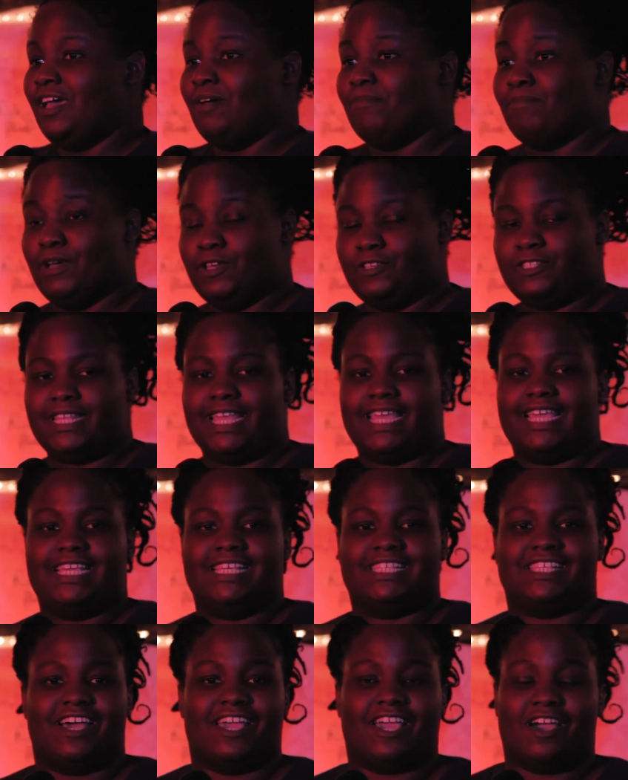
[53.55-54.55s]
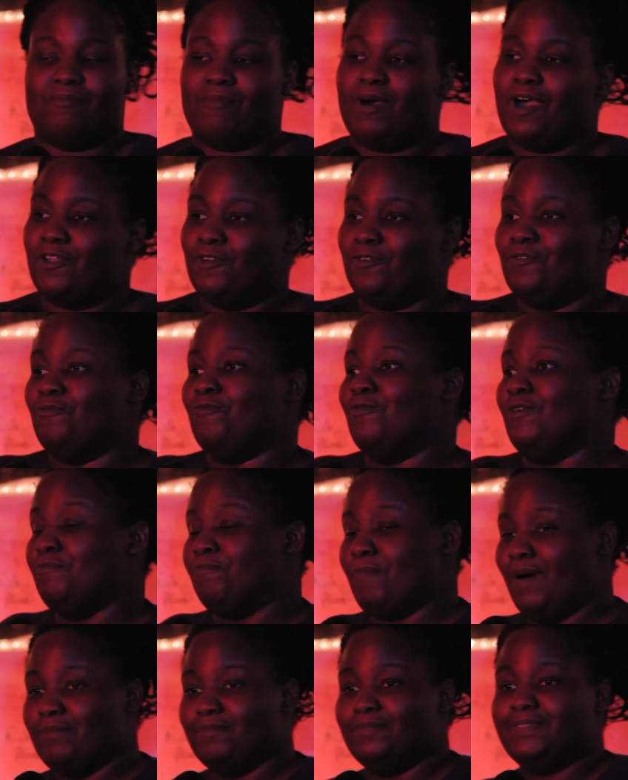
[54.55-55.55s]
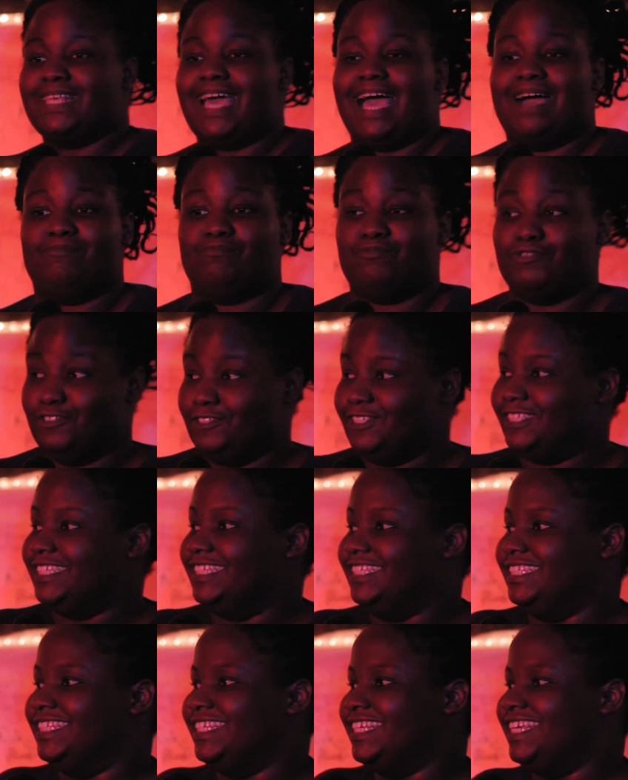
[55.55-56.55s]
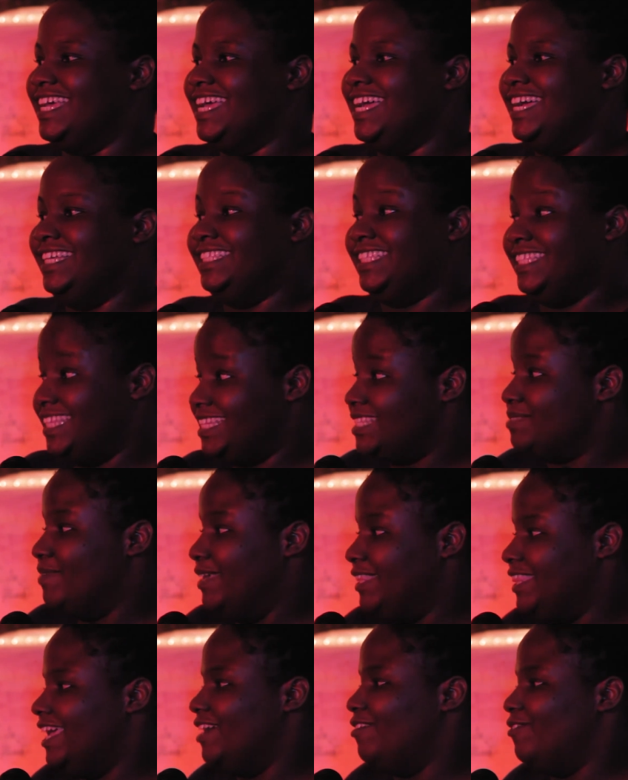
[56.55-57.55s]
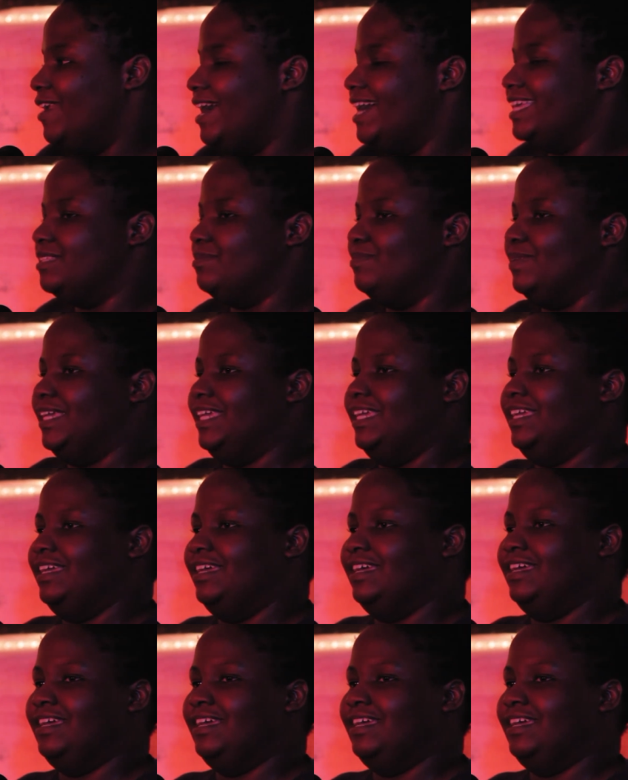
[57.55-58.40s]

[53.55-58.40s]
Most days I come home with bumps and bruises. Did this mean they all liked me?